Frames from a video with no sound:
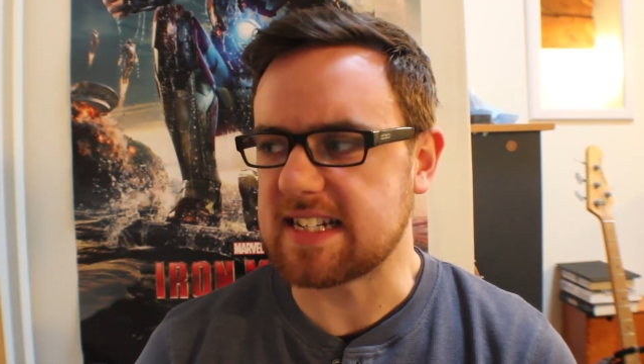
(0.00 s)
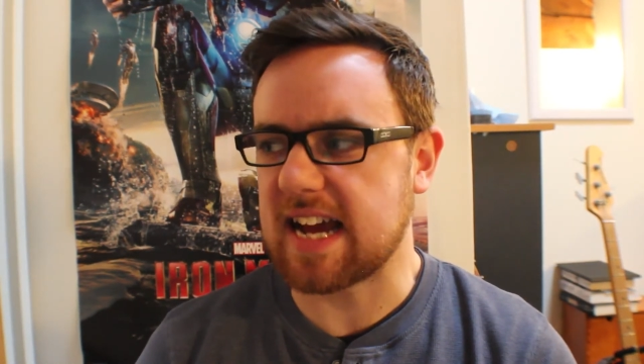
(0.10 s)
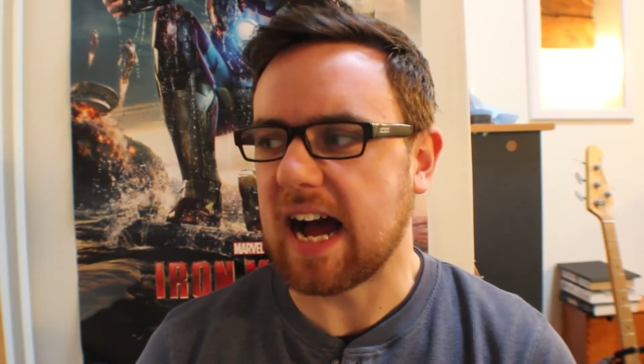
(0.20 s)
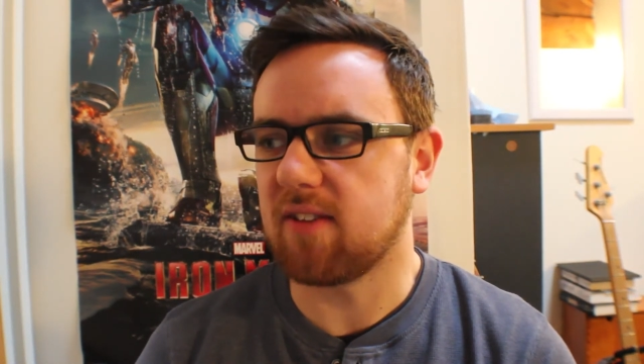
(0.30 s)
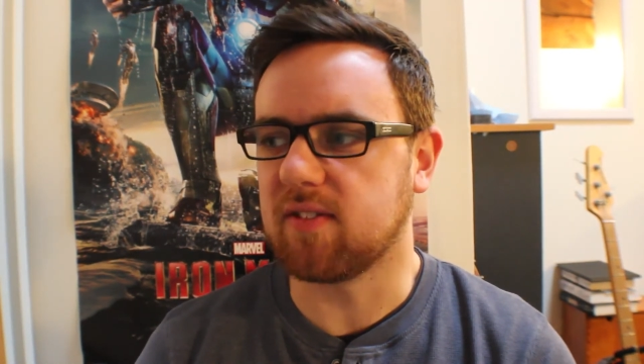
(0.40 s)
to
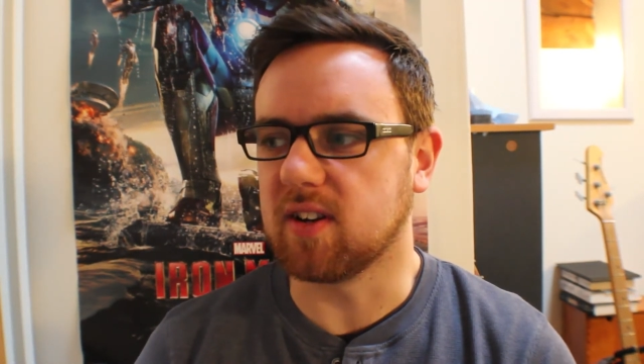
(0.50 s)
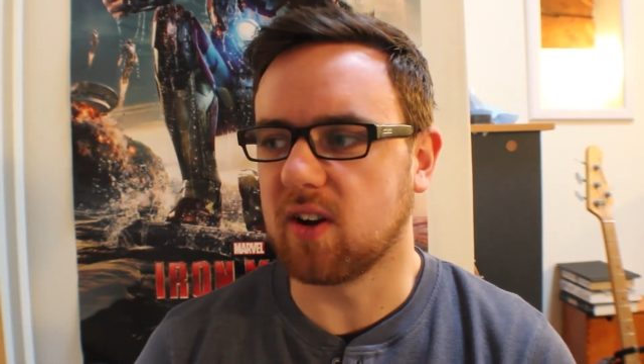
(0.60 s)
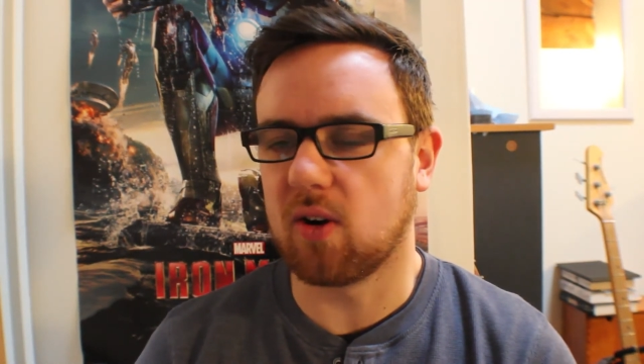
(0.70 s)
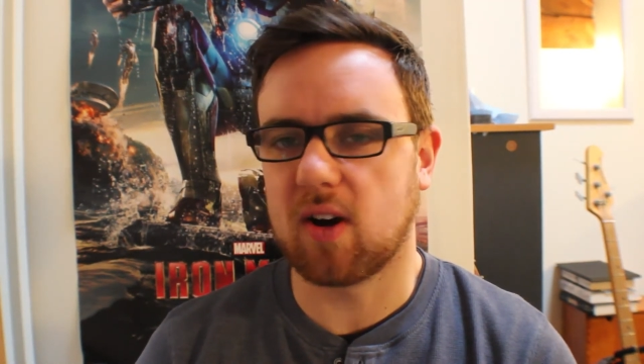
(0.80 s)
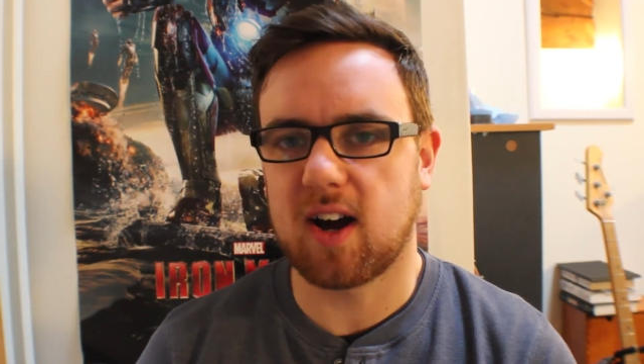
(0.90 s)
have a
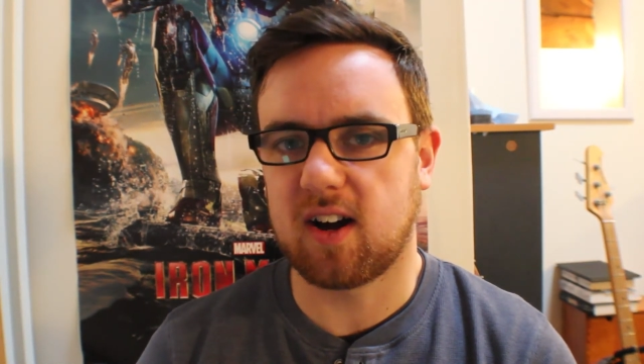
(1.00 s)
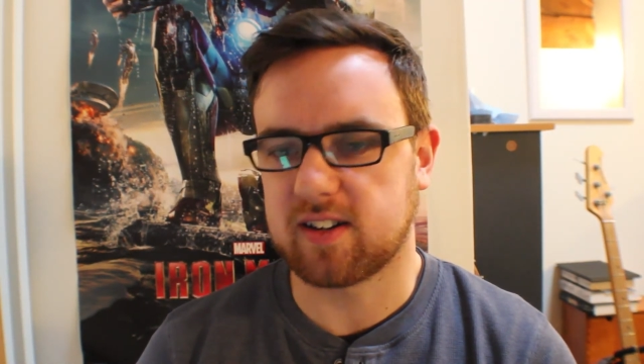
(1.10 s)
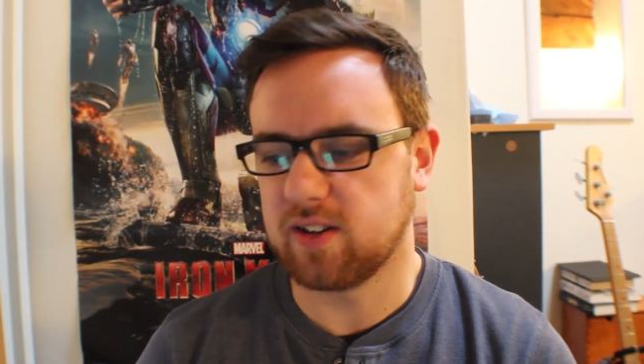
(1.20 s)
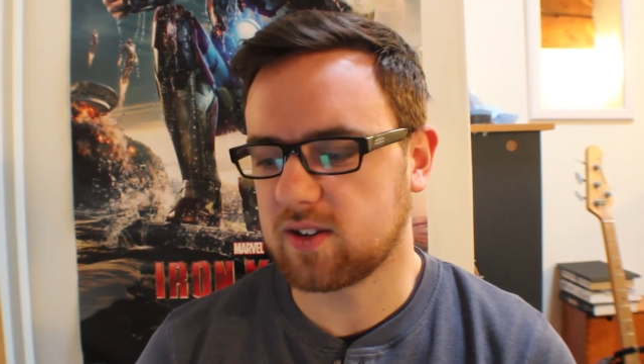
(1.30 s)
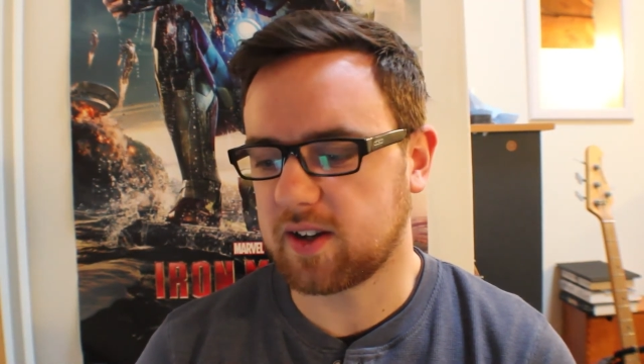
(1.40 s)
long
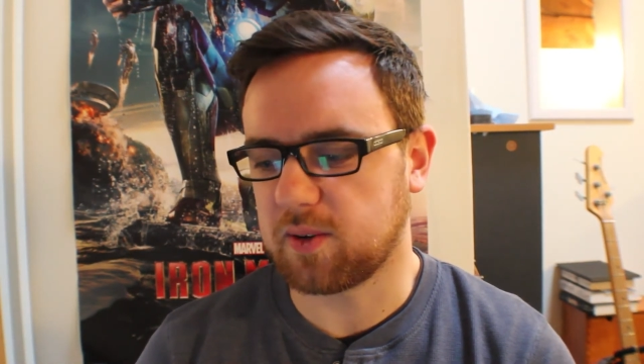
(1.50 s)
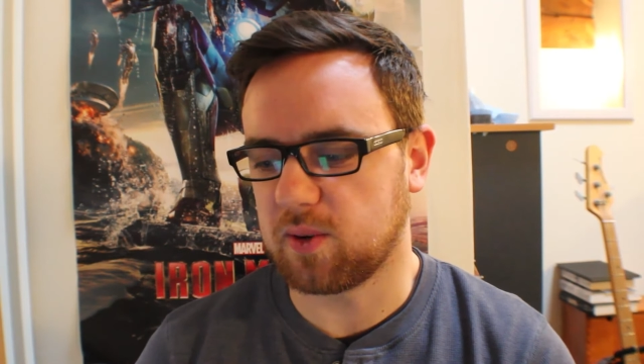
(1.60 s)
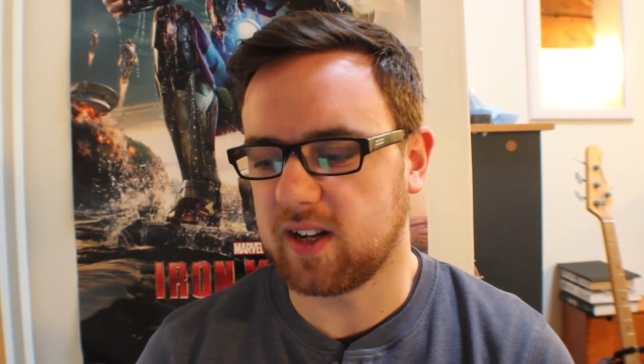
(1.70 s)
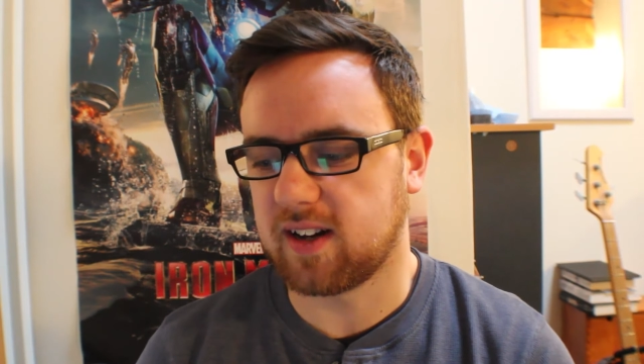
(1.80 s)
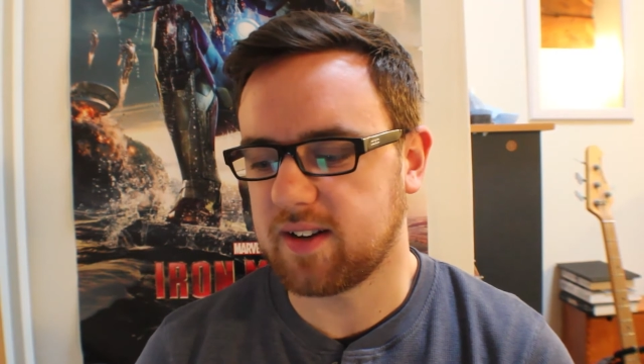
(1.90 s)
hard look at your
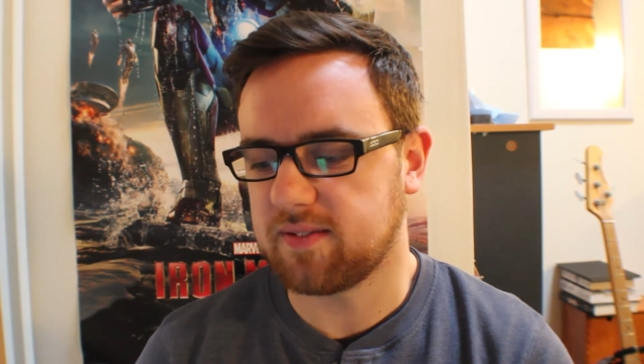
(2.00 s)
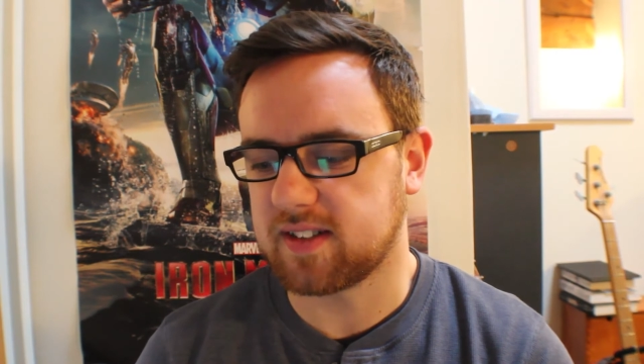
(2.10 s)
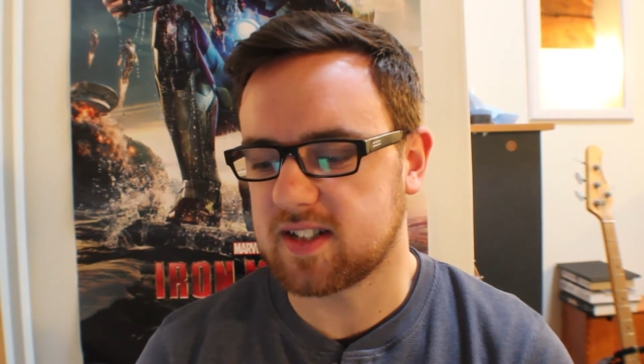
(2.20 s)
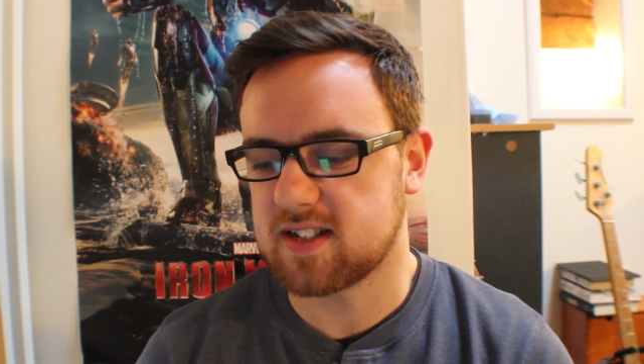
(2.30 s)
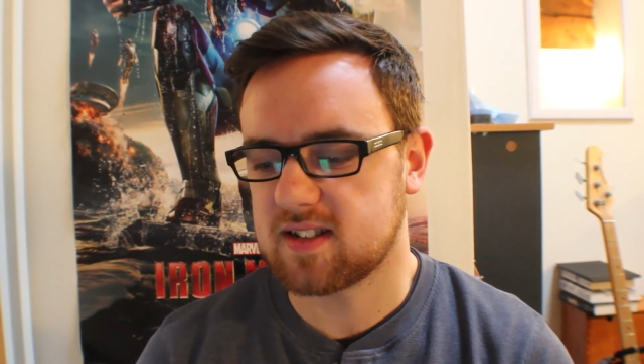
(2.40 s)
life
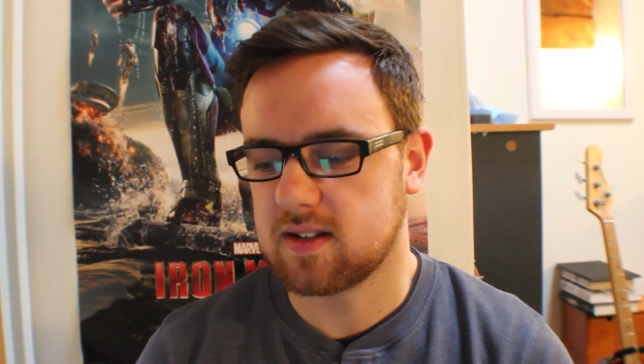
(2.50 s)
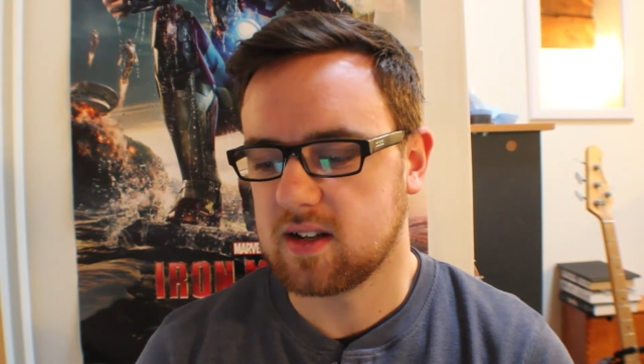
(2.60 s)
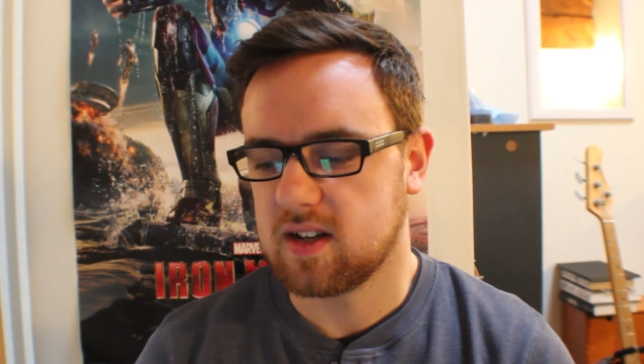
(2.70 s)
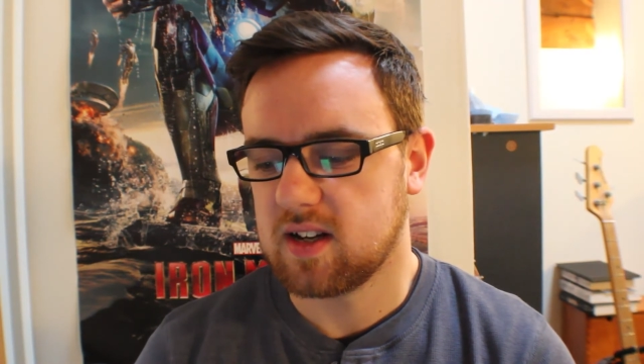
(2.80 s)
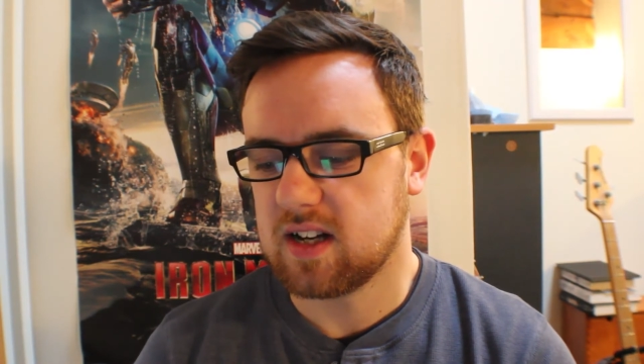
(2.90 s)
and
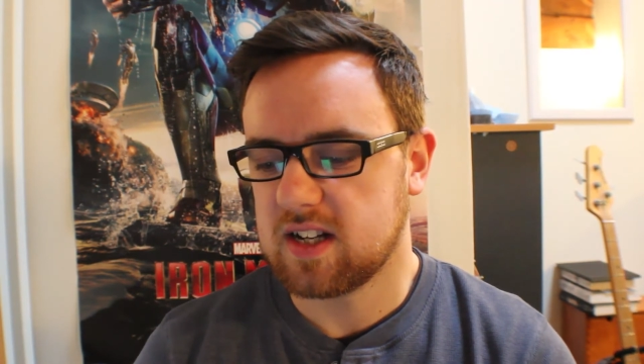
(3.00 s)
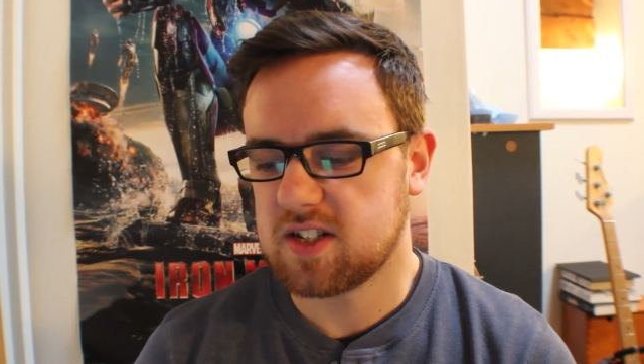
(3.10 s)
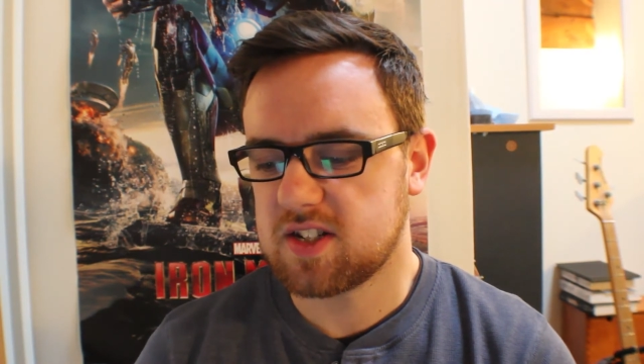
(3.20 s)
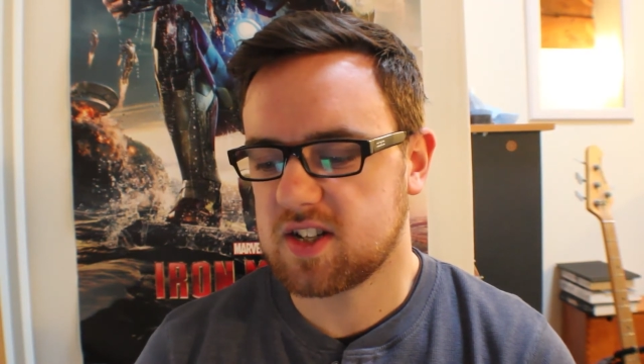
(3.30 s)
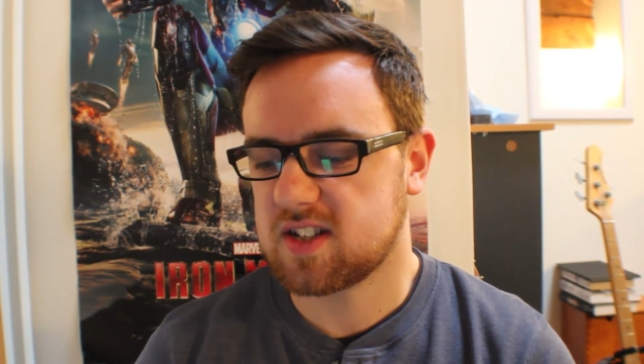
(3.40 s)

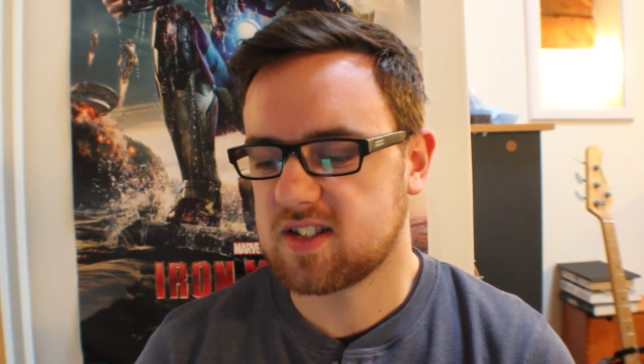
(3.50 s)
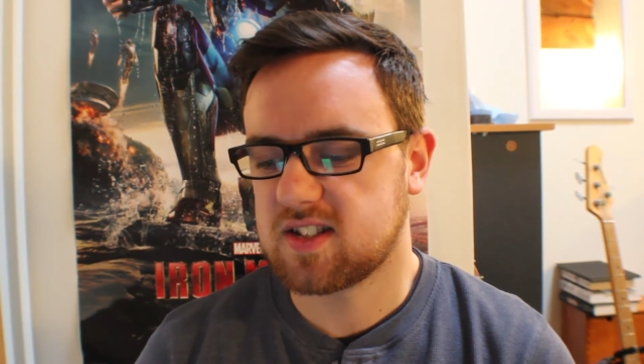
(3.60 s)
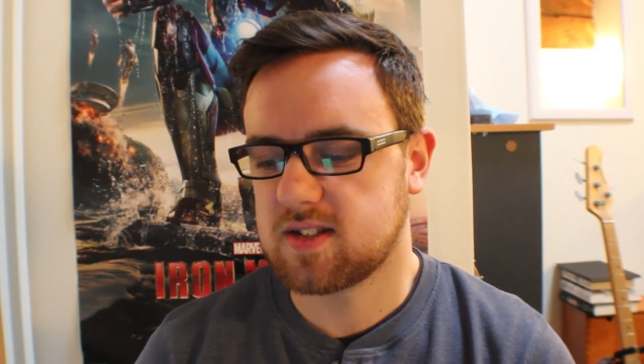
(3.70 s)
just